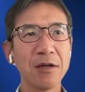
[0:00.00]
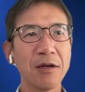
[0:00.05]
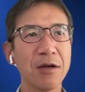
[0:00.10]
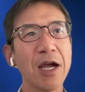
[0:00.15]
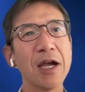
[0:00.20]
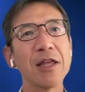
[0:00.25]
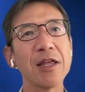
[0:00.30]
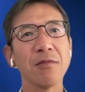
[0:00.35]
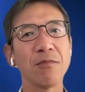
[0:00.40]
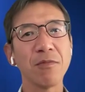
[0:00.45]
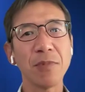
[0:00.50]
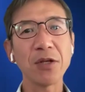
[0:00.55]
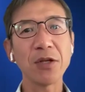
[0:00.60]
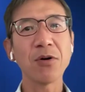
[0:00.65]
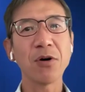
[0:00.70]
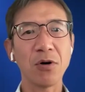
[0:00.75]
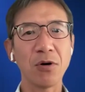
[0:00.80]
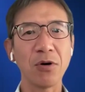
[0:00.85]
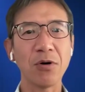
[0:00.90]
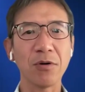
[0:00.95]
And we
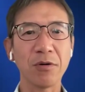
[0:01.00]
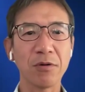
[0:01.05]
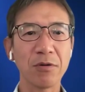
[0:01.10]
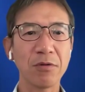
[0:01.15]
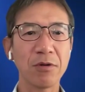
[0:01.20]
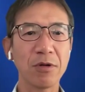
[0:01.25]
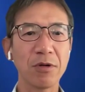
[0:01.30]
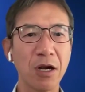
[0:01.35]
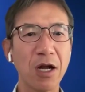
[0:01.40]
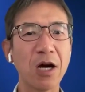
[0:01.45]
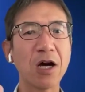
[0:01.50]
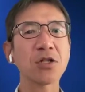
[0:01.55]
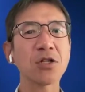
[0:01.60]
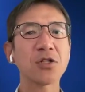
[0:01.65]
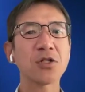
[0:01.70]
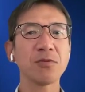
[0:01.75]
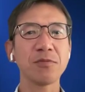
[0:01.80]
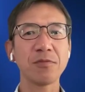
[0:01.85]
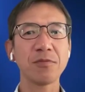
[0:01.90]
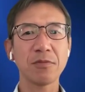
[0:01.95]
know
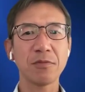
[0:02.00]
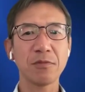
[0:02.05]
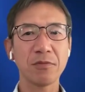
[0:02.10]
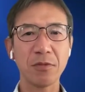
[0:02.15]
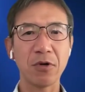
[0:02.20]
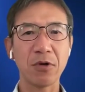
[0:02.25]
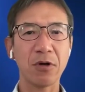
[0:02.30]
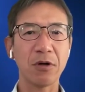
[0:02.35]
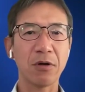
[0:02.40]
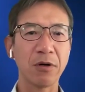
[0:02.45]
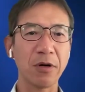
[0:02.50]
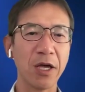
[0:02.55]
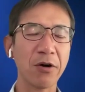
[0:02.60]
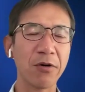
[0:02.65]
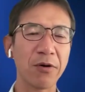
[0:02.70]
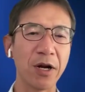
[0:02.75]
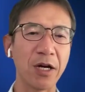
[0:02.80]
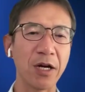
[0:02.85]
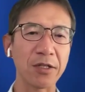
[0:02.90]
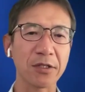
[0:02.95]
large
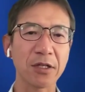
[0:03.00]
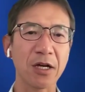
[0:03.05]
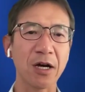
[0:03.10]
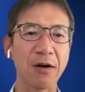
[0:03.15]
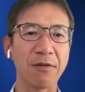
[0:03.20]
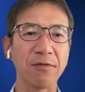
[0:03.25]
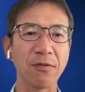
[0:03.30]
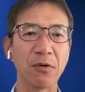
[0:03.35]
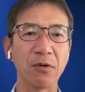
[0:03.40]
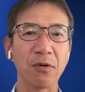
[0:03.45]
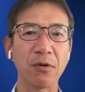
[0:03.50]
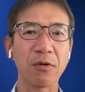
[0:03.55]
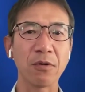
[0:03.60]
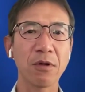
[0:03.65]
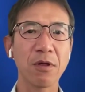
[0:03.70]
aortas have a